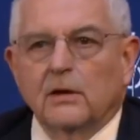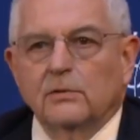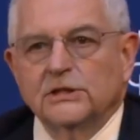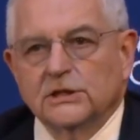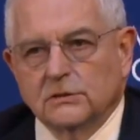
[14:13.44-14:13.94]

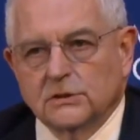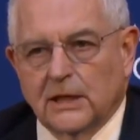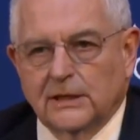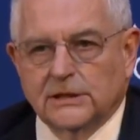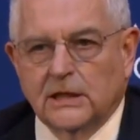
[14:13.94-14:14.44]
though, is
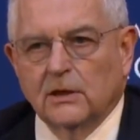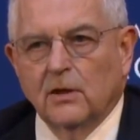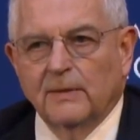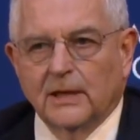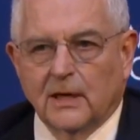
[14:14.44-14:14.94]
its
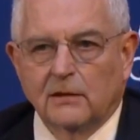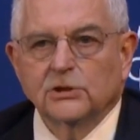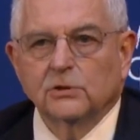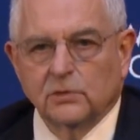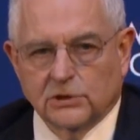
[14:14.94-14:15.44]
economic
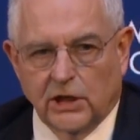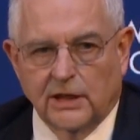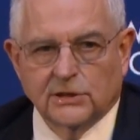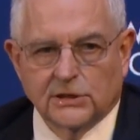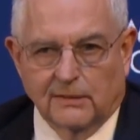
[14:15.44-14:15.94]
culture will
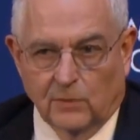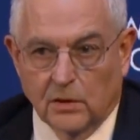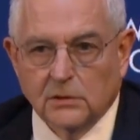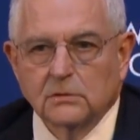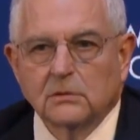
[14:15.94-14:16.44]
change
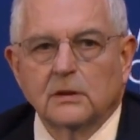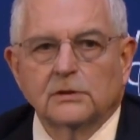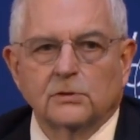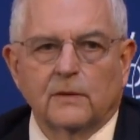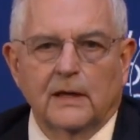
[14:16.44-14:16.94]
somewhat
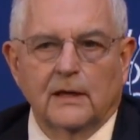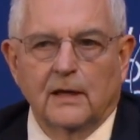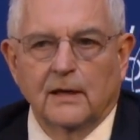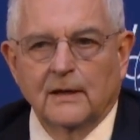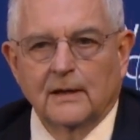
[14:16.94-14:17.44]
in
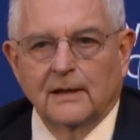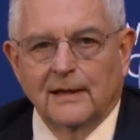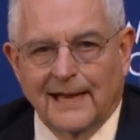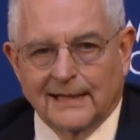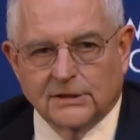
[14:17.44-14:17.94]
a
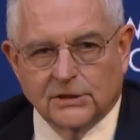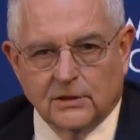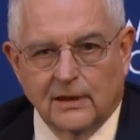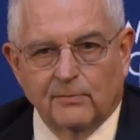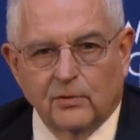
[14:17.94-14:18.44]

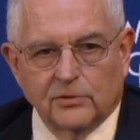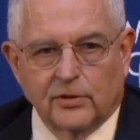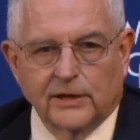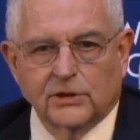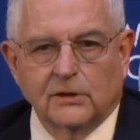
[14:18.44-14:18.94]
less liberal
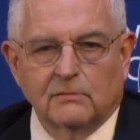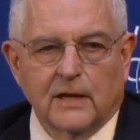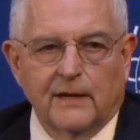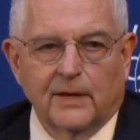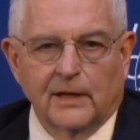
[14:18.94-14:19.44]
direction.
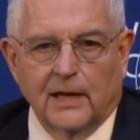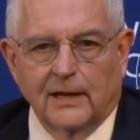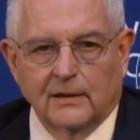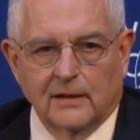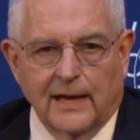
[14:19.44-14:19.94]
Guy might
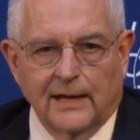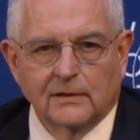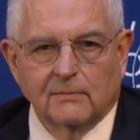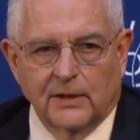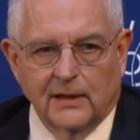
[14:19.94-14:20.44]
like
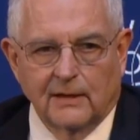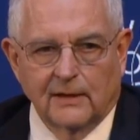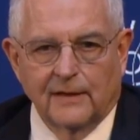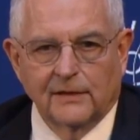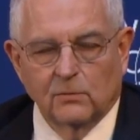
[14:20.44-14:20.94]
that, but
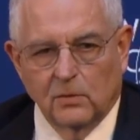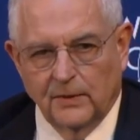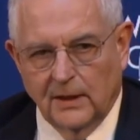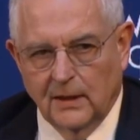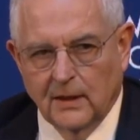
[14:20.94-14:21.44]
that I think will
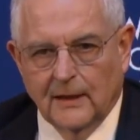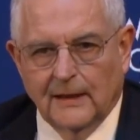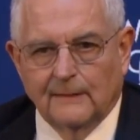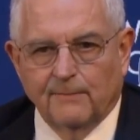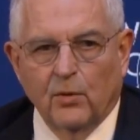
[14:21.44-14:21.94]
be
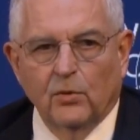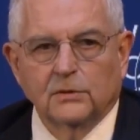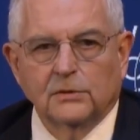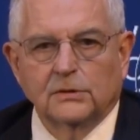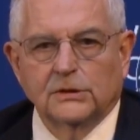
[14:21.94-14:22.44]
an
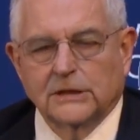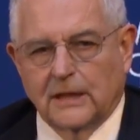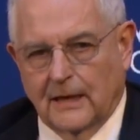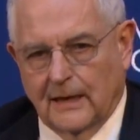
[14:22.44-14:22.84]
important